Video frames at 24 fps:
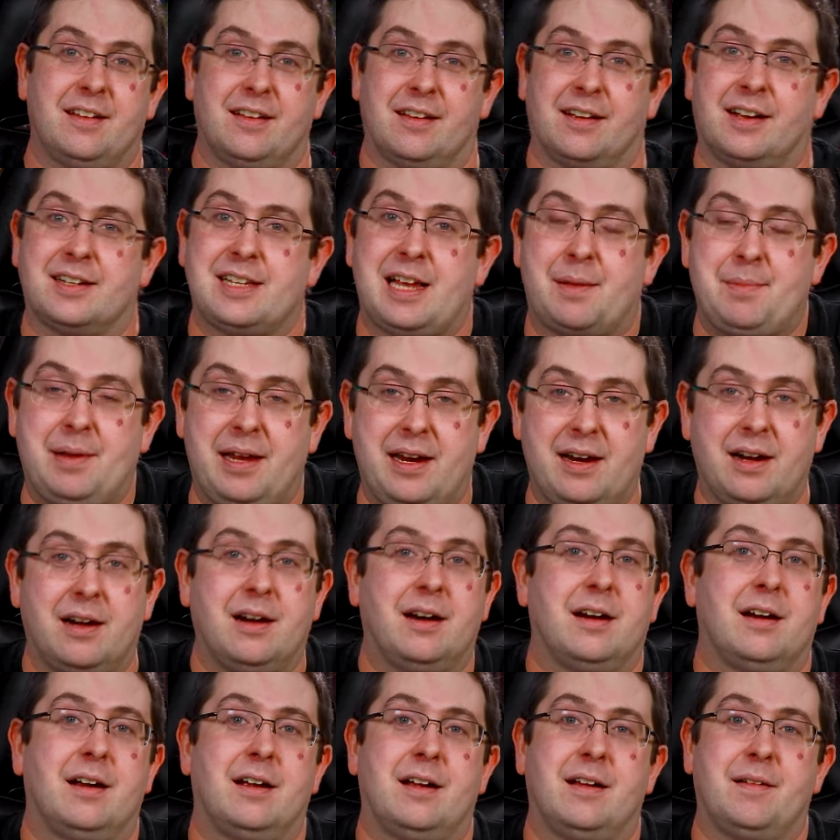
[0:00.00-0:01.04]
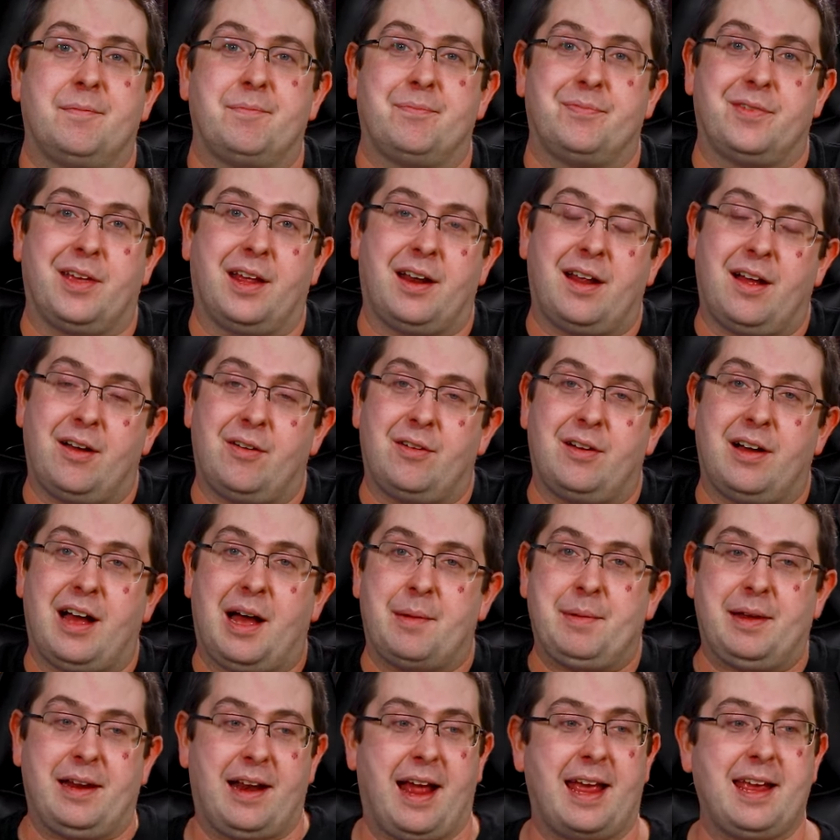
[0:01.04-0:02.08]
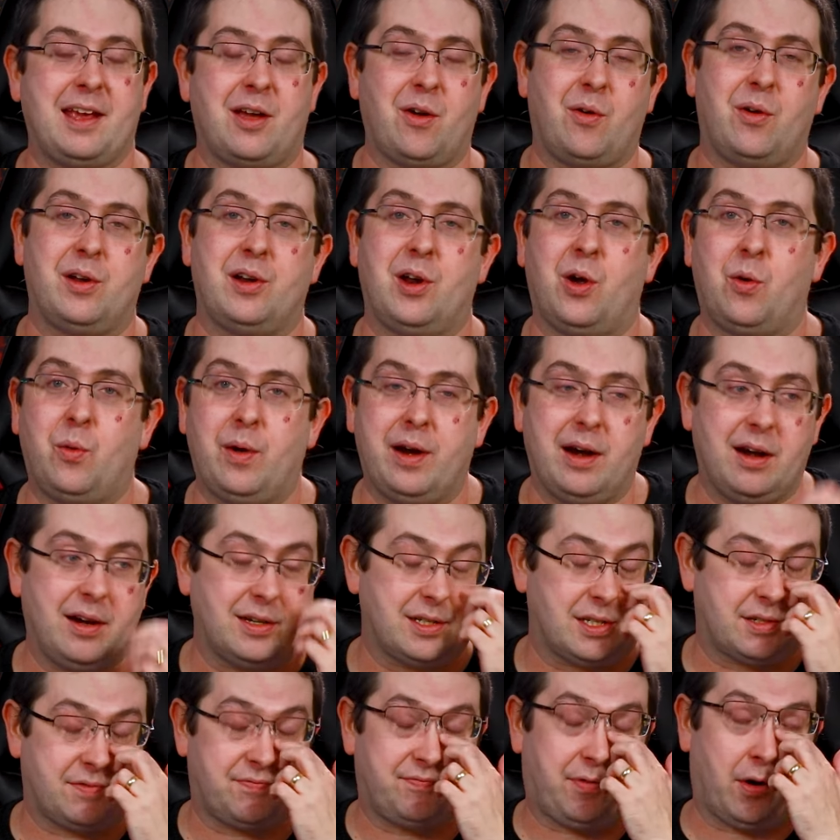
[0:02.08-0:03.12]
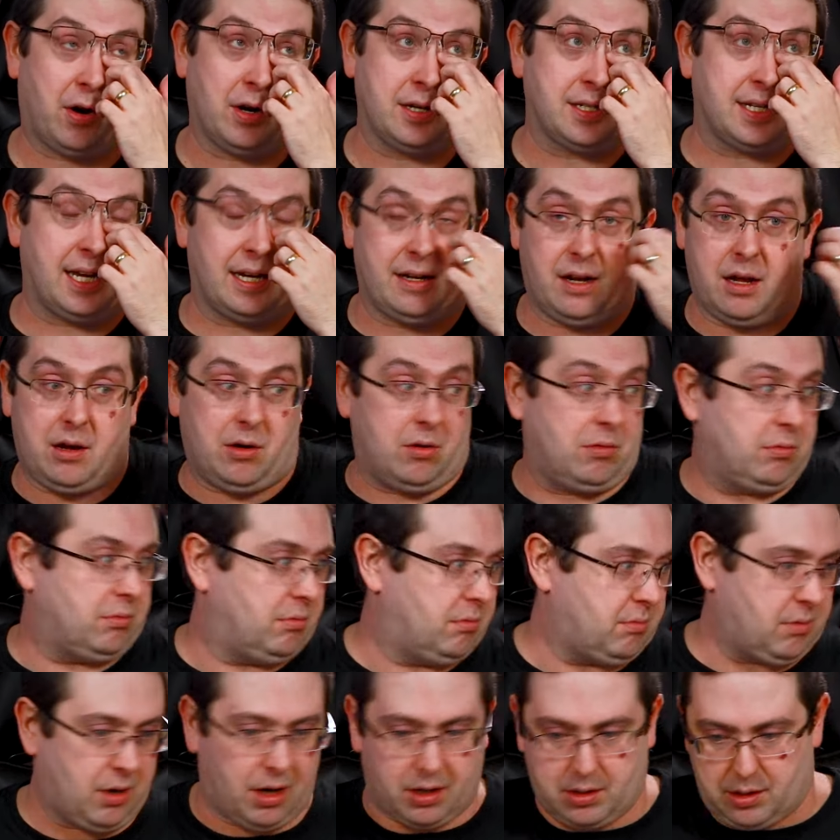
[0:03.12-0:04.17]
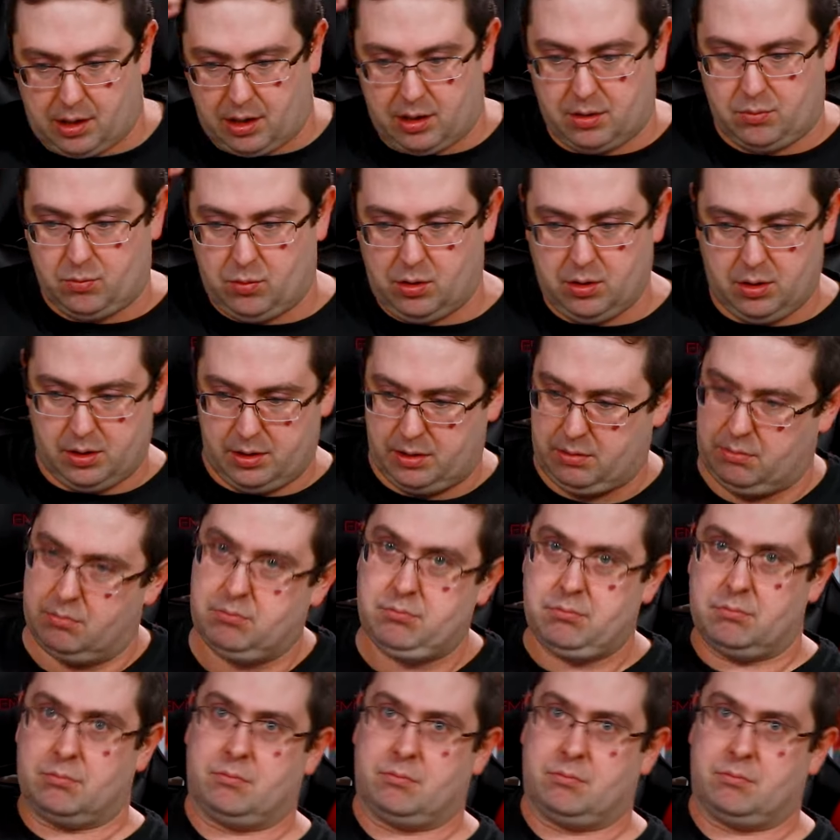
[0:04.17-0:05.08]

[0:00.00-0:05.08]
Because I'm here, you know? I mean, I ain't going nowhere as far as I know. Knock on wood.